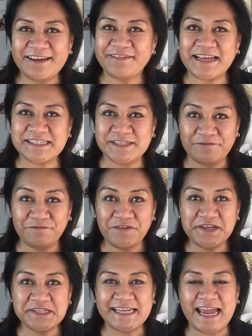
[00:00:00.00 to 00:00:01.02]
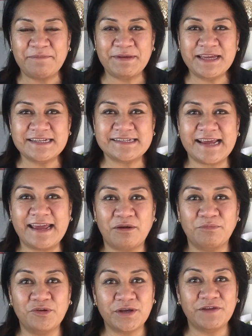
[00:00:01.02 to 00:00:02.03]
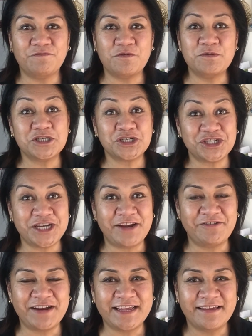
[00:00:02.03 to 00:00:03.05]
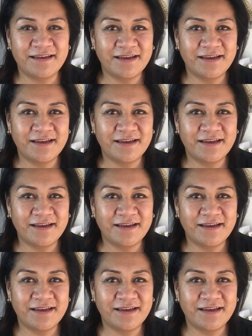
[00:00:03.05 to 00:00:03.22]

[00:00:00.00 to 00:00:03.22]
That's the first habit, and I'm looking forward to sharing